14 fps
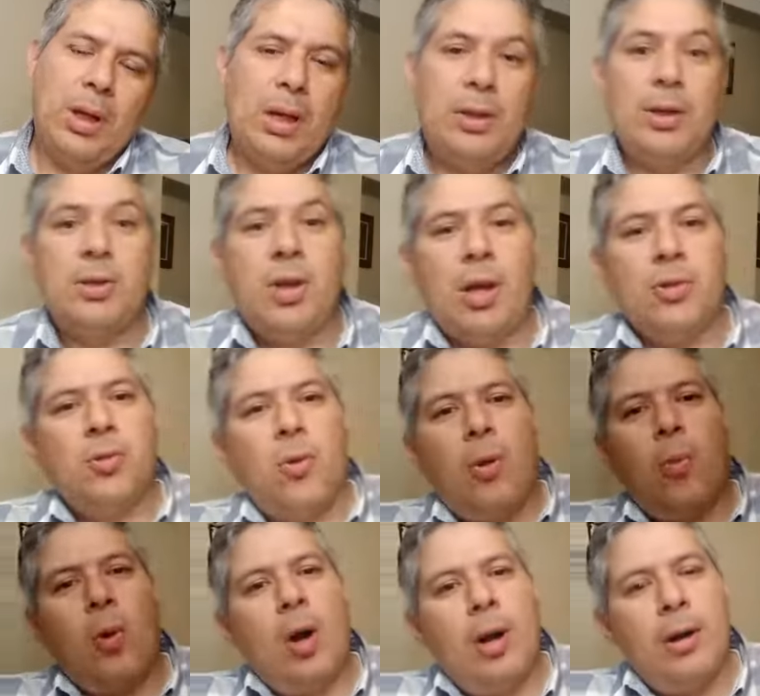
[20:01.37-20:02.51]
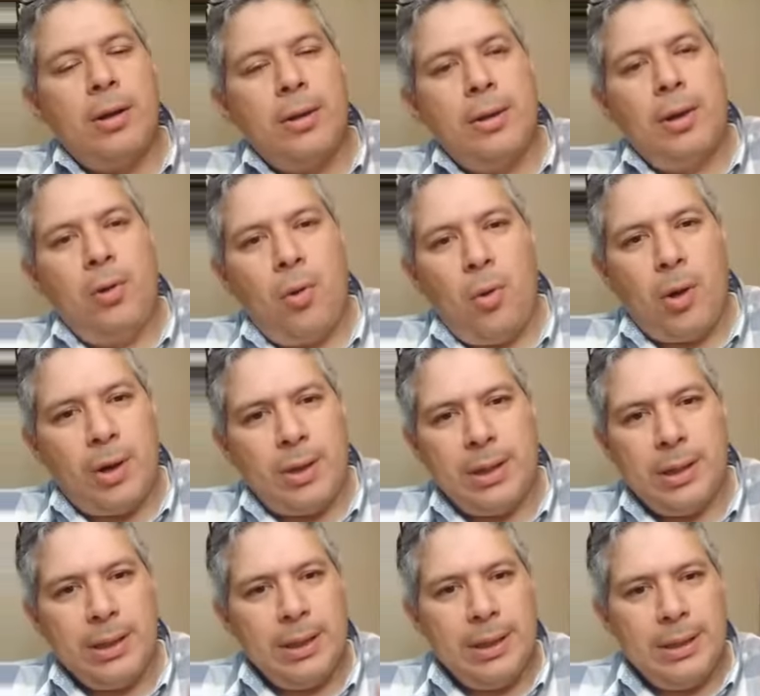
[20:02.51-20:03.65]
There's also a word of the Lord
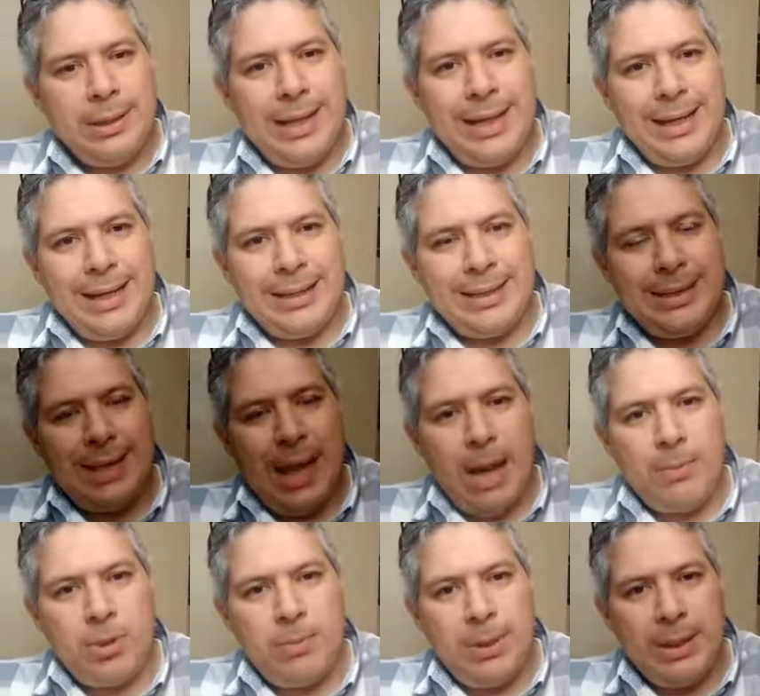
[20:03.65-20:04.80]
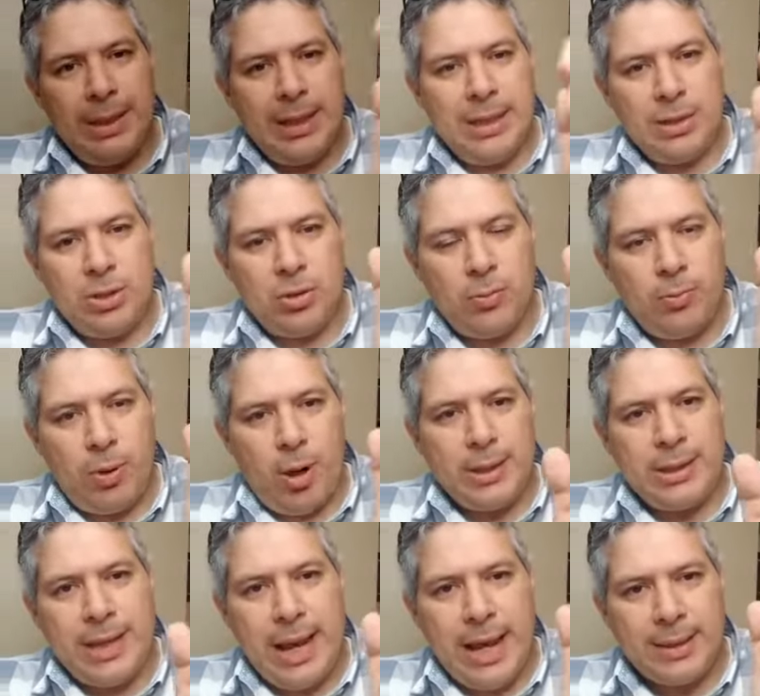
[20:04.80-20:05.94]
that it is time to begin to
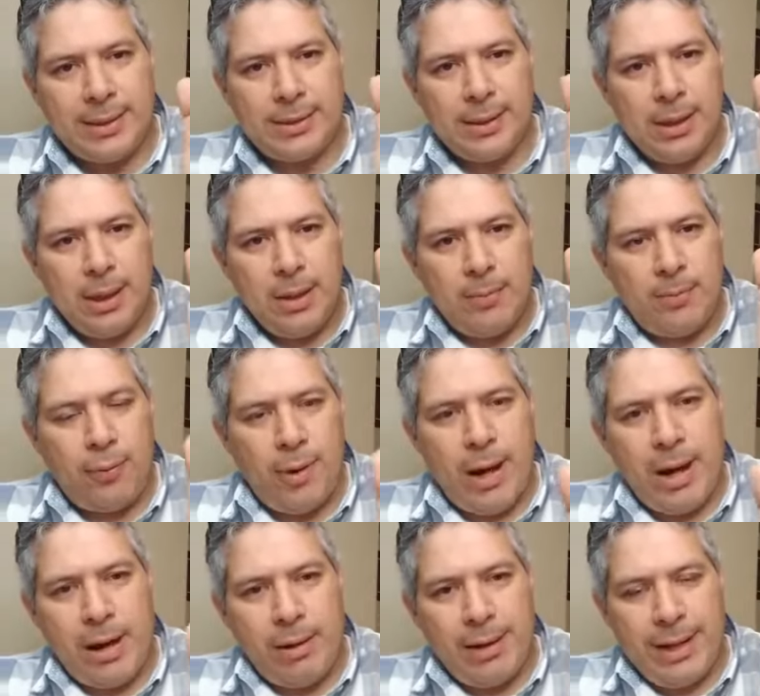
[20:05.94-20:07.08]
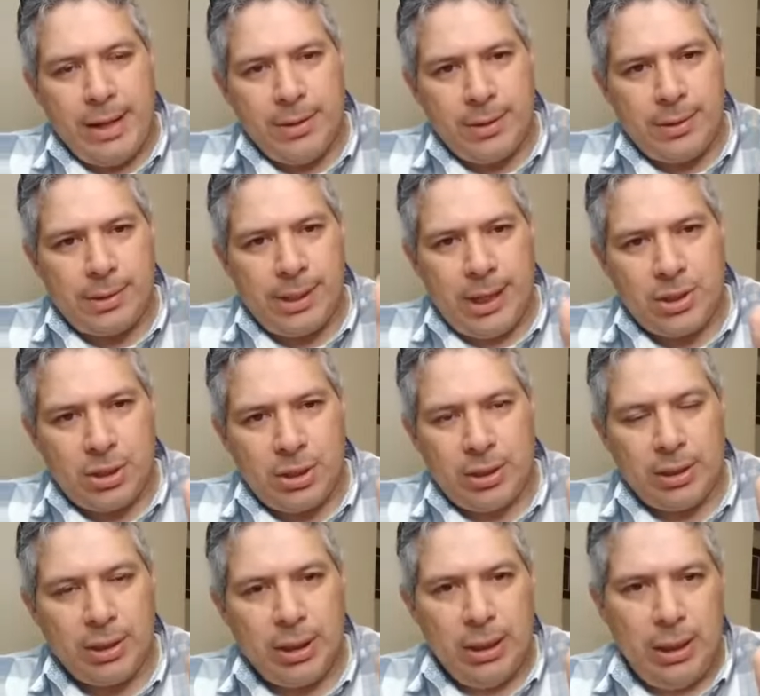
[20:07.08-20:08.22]
broadcast prayer and intercession
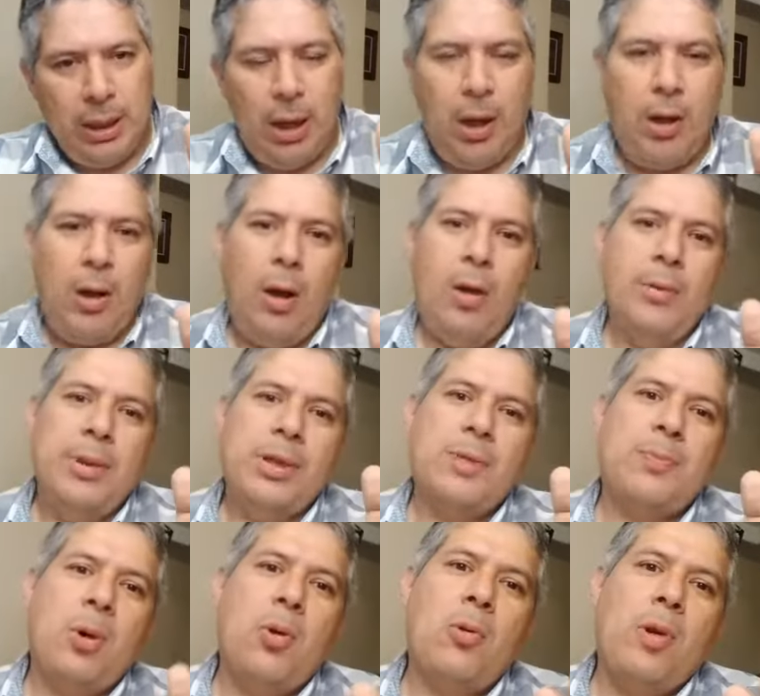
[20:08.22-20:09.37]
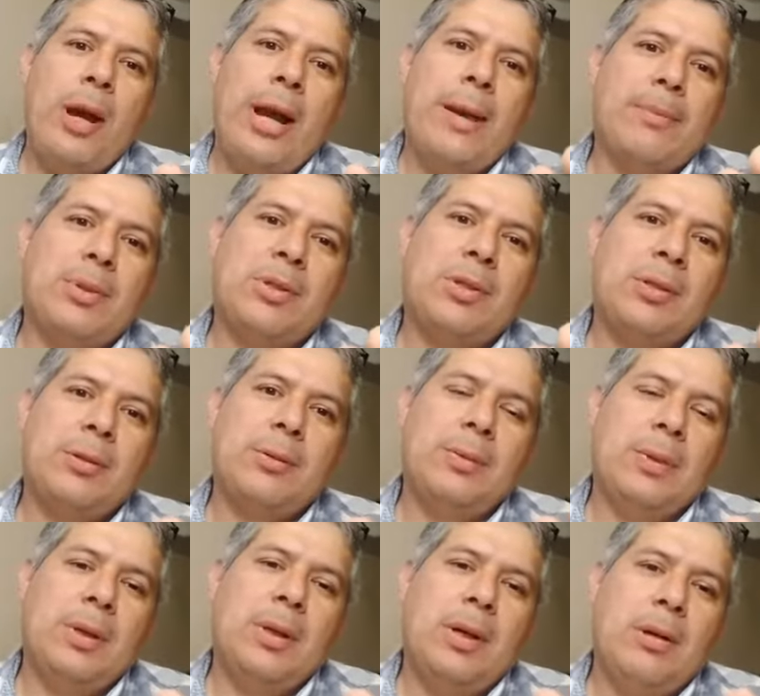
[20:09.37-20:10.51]
on these programs.
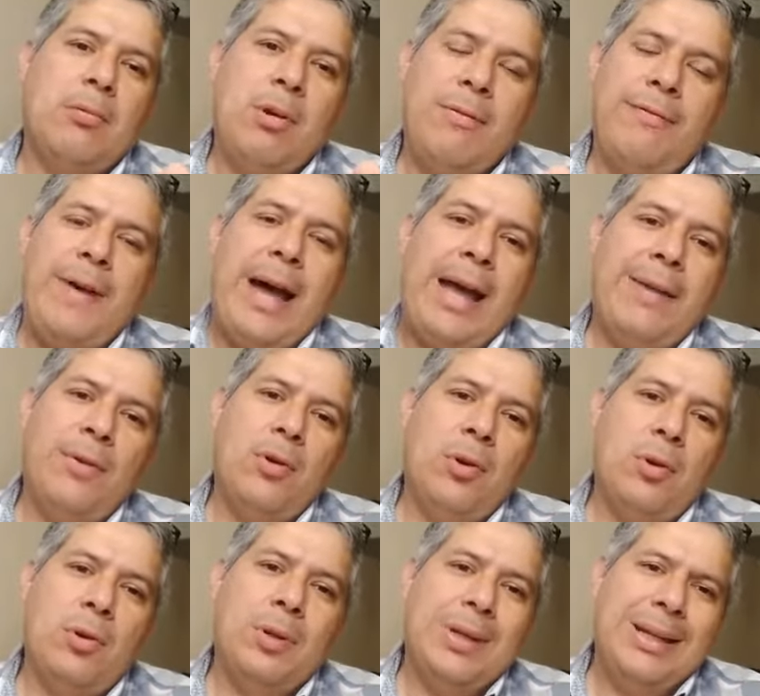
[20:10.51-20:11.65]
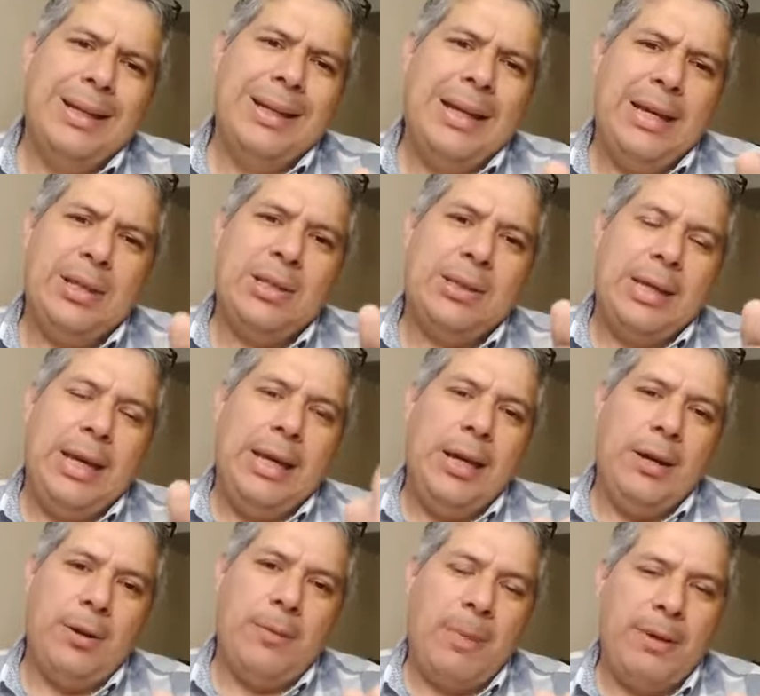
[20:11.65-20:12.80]
Revival is
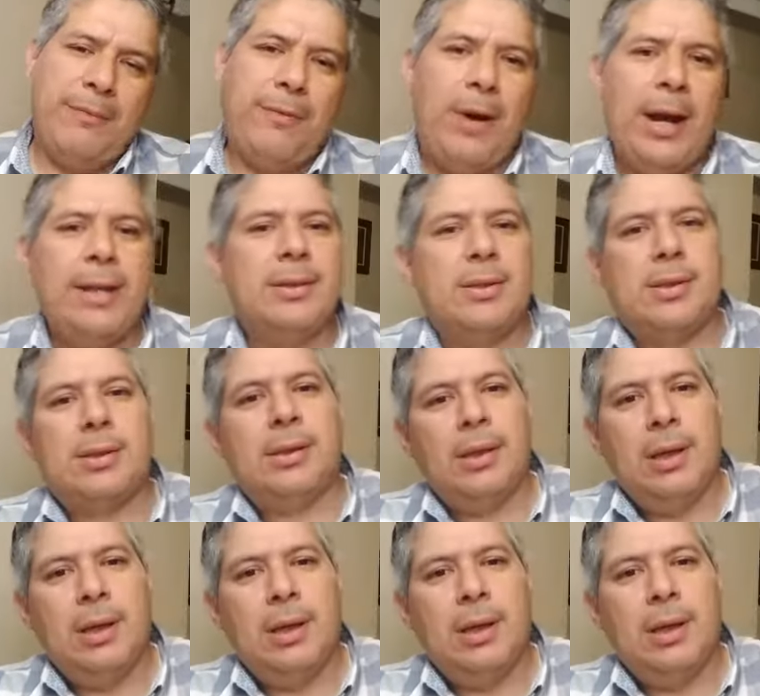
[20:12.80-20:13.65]
here, my friends.